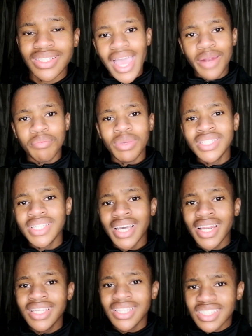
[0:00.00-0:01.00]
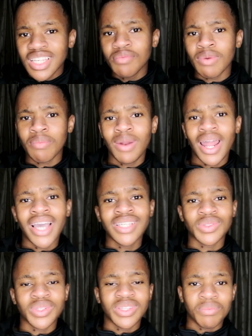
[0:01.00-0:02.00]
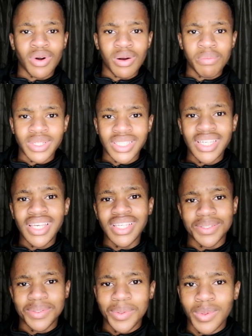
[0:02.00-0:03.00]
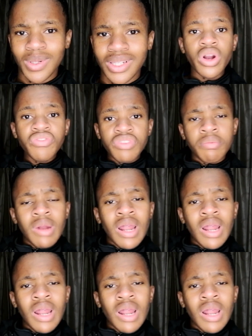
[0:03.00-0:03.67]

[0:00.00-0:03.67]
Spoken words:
And basically the same applies when the property is sold. One of the